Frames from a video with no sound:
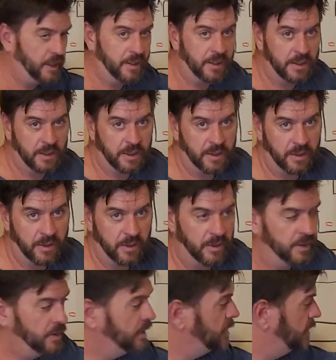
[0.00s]
in,
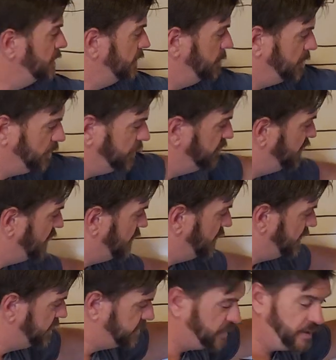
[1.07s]
they build a
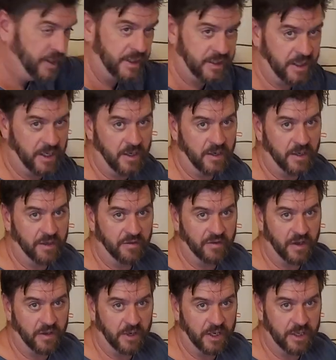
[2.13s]
foundation, they set it on the
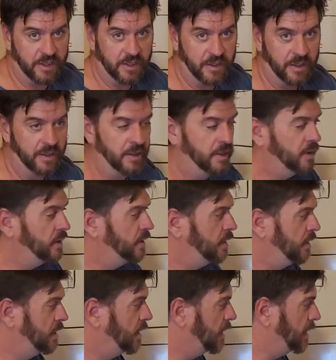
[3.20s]
foundation.
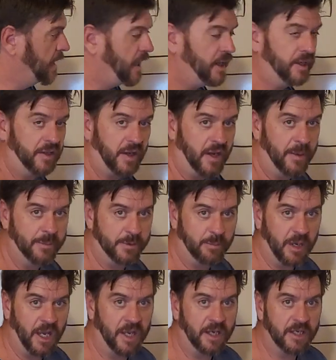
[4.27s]
A lot of times,
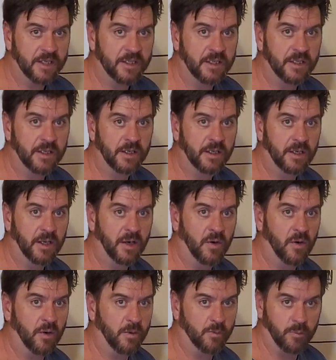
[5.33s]
banks
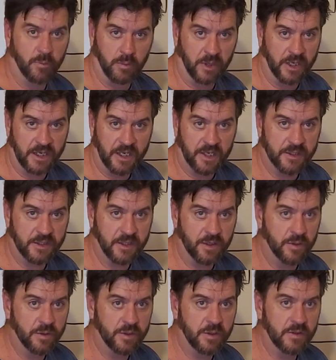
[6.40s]
or lending
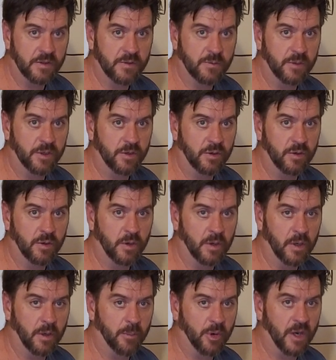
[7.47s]
institutions, when you do
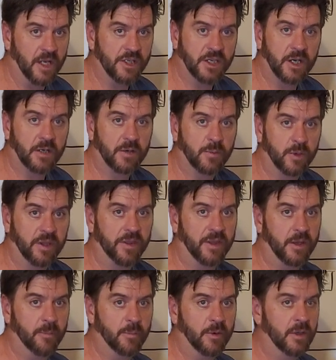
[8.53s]
a, a project with
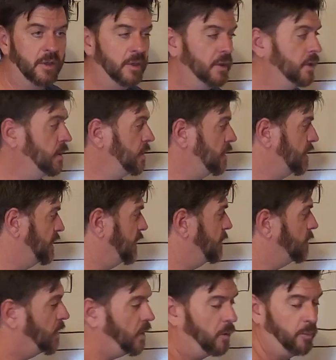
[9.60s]
them, they
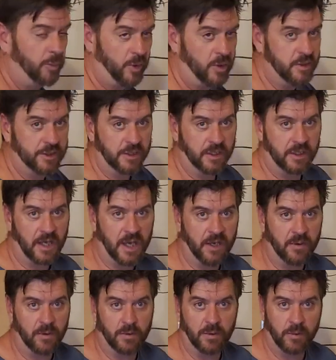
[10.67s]
will purge the
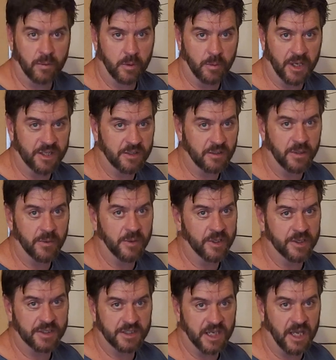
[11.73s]
title basically when
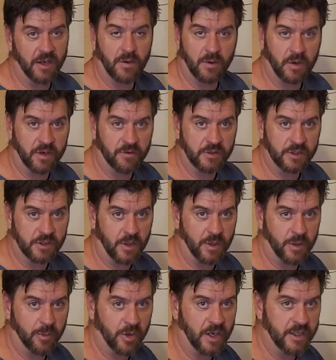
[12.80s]
it's set or even
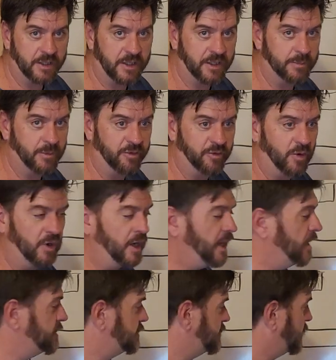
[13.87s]
start the process
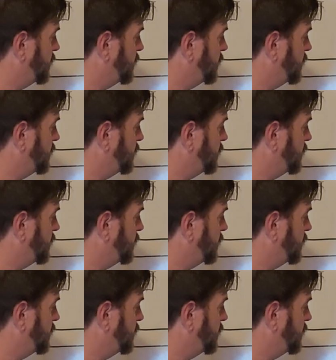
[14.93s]
beforehand.